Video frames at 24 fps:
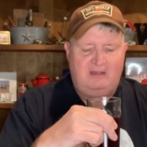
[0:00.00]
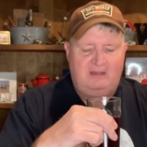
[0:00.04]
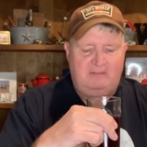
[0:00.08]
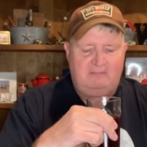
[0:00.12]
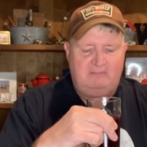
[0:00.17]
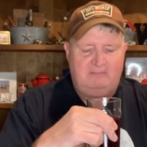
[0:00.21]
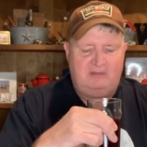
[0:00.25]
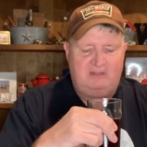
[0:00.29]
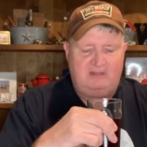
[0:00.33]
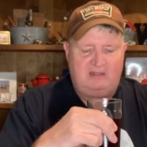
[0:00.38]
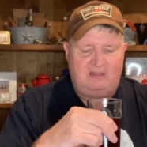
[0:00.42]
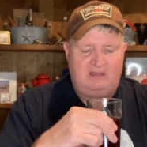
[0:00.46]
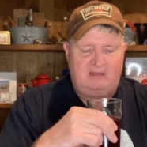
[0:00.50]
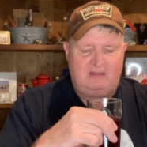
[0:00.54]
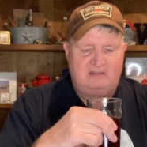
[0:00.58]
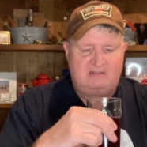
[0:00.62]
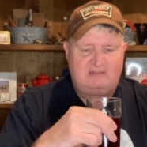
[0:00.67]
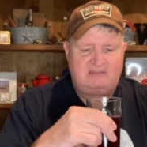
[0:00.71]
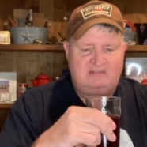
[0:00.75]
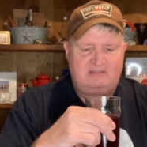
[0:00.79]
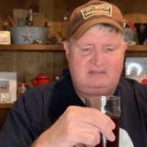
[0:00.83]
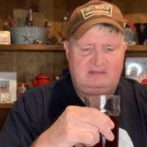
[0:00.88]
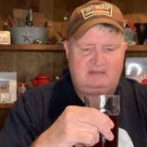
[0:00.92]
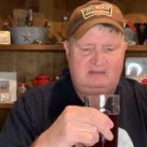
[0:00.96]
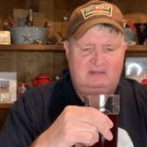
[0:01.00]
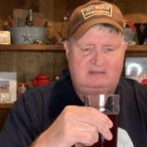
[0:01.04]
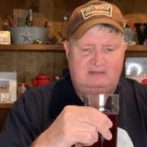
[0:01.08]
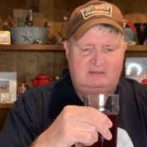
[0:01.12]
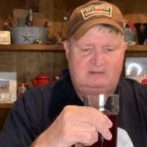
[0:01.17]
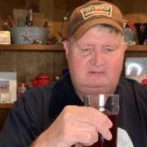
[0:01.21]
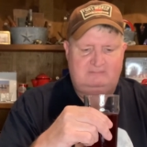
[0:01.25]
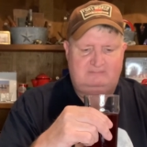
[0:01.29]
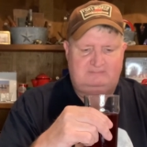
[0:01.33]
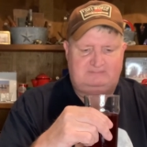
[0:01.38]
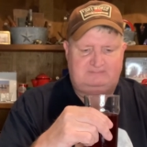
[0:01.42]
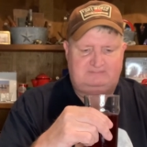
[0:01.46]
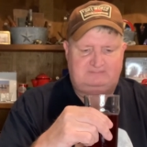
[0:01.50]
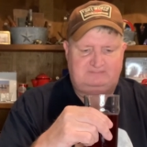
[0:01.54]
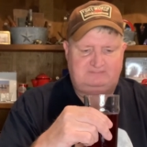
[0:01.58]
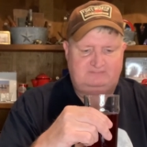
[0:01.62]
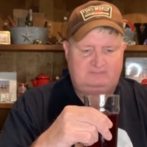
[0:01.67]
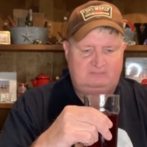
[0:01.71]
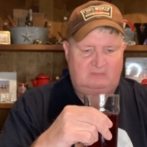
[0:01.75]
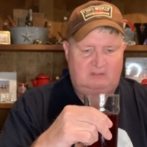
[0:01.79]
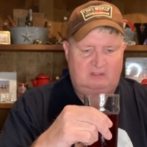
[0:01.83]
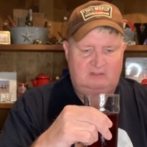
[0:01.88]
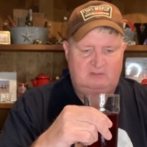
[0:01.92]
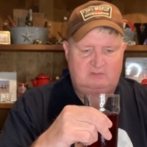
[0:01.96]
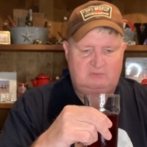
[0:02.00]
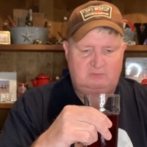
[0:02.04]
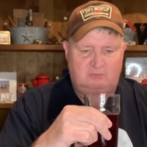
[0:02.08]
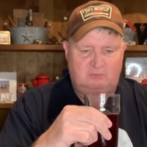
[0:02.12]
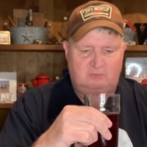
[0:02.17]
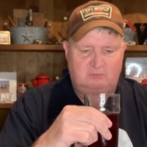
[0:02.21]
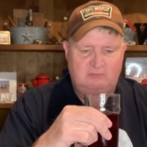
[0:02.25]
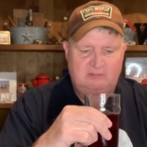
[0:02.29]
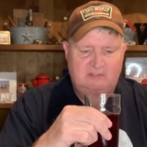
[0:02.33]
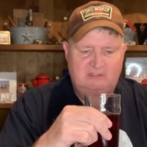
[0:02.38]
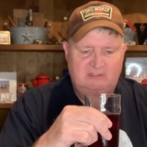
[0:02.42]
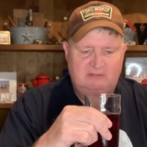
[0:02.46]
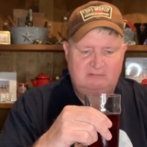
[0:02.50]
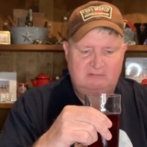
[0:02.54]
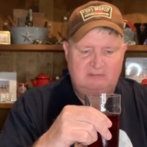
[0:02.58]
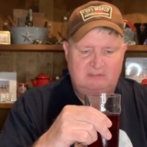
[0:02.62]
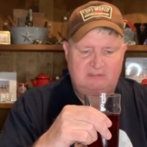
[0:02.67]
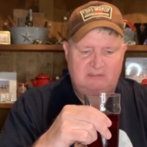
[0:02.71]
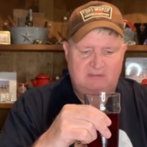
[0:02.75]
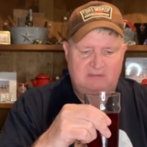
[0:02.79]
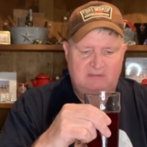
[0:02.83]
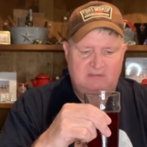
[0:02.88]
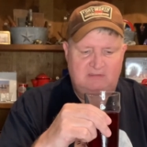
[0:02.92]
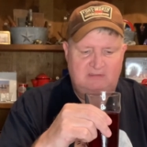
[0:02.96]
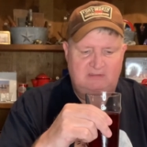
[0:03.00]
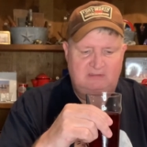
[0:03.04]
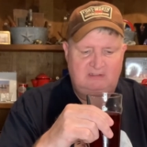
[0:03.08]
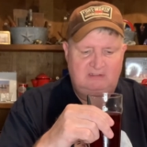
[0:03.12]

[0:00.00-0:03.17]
But yeah, it's like it's really, really good.